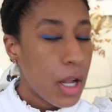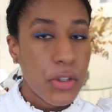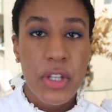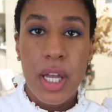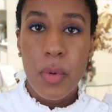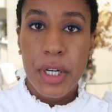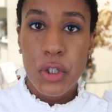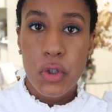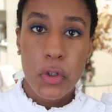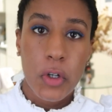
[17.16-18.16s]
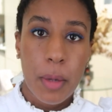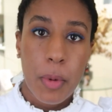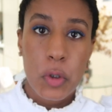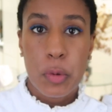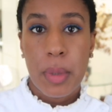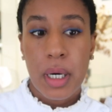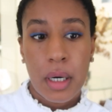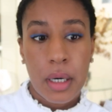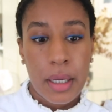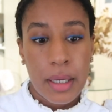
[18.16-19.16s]
today I wanted to talk about
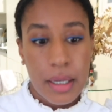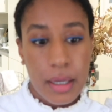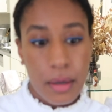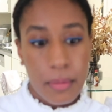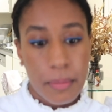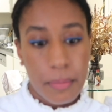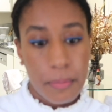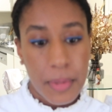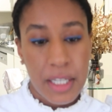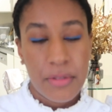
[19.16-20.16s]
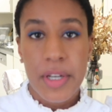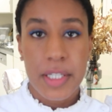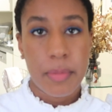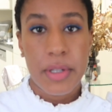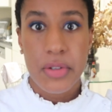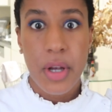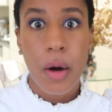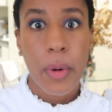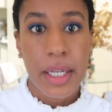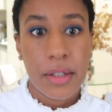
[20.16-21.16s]
my investments,
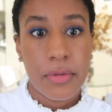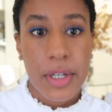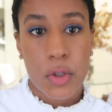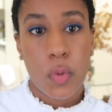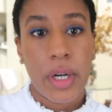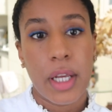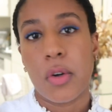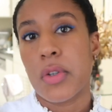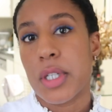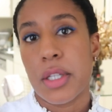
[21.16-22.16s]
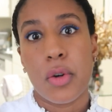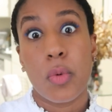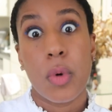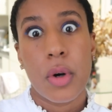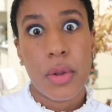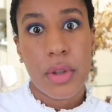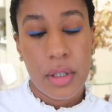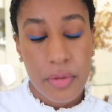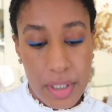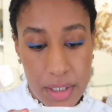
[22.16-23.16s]
how I invest, what I consider worth
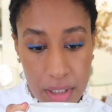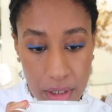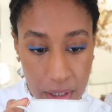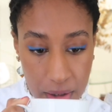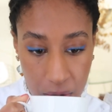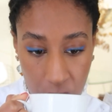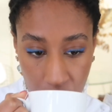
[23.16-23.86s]
investing in.